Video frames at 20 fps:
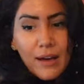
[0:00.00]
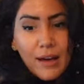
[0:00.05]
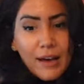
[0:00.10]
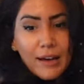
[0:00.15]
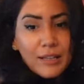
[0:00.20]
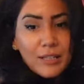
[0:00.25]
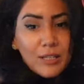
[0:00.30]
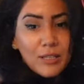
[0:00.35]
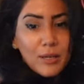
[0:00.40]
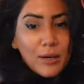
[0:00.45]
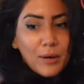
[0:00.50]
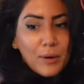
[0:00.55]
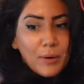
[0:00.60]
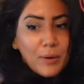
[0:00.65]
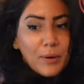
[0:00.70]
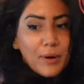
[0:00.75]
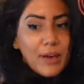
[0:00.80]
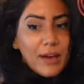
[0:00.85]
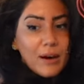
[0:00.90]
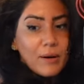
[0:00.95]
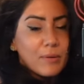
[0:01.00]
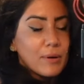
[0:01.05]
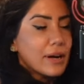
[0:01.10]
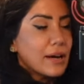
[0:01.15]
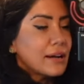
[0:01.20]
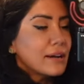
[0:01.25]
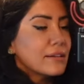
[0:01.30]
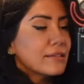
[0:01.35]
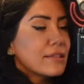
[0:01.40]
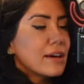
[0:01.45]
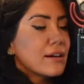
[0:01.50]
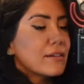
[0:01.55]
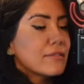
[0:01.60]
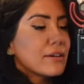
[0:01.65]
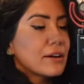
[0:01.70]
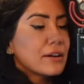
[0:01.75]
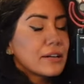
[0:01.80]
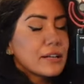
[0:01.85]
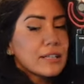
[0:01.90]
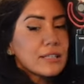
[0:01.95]
and so yeah we're headed there
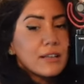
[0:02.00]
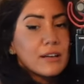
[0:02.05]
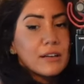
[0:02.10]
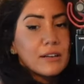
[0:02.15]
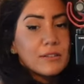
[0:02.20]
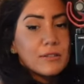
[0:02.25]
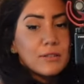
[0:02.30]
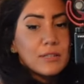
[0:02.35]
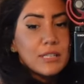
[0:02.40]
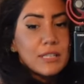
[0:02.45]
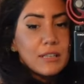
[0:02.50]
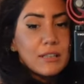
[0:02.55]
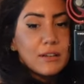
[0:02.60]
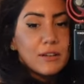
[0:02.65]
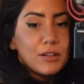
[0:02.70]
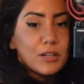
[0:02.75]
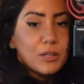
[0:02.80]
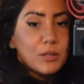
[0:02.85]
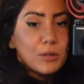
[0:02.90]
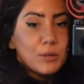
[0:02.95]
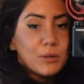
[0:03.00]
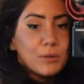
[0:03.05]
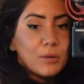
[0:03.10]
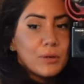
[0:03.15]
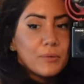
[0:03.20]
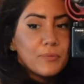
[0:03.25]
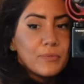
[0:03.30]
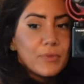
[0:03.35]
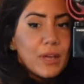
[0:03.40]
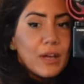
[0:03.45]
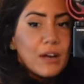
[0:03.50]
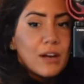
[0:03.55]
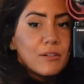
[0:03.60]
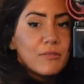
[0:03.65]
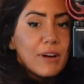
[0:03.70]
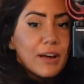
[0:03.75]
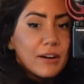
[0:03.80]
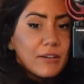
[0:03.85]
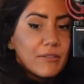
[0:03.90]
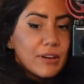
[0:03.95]
very excited to see their new
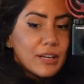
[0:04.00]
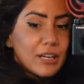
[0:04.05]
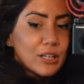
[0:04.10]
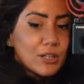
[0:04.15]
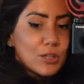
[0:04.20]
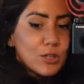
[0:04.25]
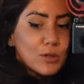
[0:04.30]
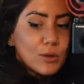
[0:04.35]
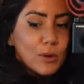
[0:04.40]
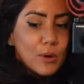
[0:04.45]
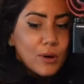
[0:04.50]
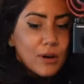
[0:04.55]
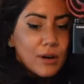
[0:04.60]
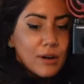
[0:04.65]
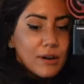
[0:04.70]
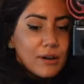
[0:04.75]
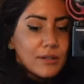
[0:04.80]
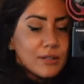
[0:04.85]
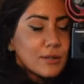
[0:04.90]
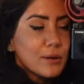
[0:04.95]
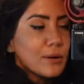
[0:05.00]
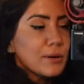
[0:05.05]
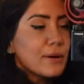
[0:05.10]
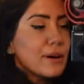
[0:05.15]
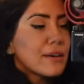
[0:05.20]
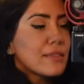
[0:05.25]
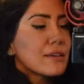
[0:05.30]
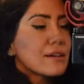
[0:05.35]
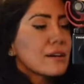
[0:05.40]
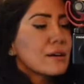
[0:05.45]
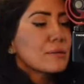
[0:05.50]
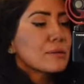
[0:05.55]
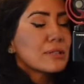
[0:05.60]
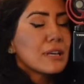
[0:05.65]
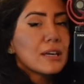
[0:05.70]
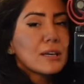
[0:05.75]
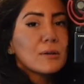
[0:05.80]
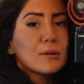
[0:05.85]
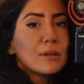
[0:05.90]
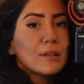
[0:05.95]
renovated store so i thought i would
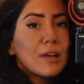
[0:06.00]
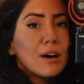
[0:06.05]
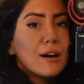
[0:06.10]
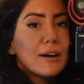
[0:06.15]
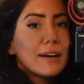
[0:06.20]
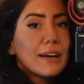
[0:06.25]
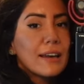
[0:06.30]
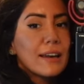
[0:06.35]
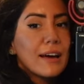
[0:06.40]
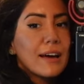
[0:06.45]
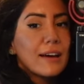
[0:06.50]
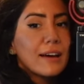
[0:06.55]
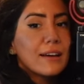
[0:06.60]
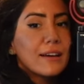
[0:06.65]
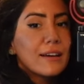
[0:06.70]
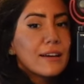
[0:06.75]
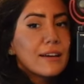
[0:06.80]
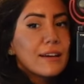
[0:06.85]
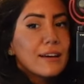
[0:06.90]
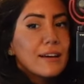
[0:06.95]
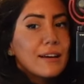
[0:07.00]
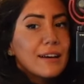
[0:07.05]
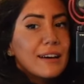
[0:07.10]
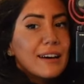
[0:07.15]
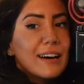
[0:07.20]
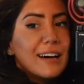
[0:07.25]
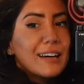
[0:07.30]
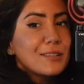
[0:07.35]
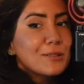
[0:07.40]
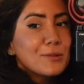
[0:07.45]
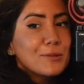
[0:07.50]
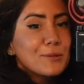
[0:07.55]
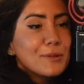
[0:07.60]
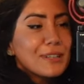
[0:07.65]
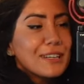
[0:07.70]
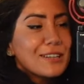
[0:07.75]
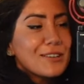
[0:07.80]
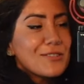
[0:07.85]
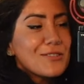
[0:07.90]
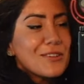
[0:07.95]
take you along and i had to do an
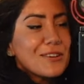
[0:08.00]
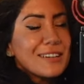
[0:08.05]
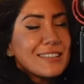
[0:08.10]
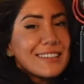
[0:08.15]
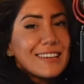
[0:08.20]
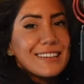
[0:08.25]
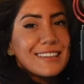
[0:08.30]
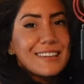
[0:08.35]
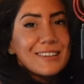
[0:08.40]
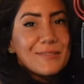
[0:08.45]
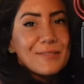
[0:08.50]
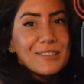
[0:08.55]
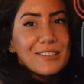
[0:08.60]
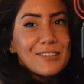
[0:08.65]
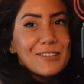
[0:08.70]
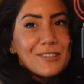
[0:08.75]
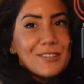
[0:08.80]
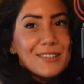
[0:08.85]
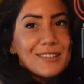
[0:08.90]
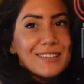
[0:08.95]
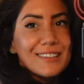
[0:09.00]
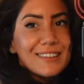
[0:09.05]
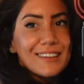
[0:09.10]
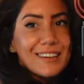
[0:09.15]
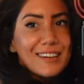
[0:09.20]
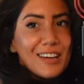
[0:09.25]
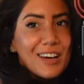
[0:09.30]
intro because i didn't want to just